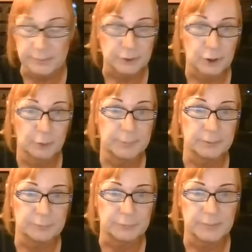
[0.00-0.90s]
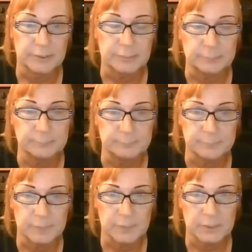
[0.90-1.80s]
that's going to be it for now.
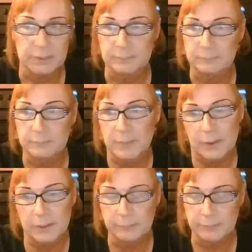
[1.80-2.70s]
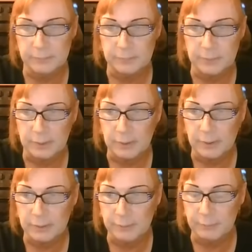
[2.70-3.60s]
I love you. I
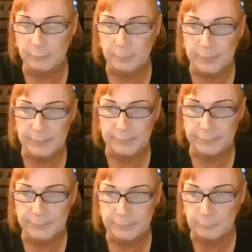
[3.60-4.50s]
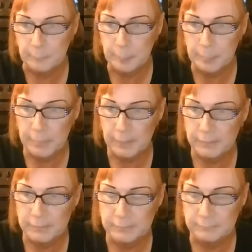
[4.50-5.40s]
love everybody out there.
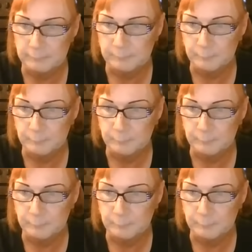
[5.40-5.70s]
Um,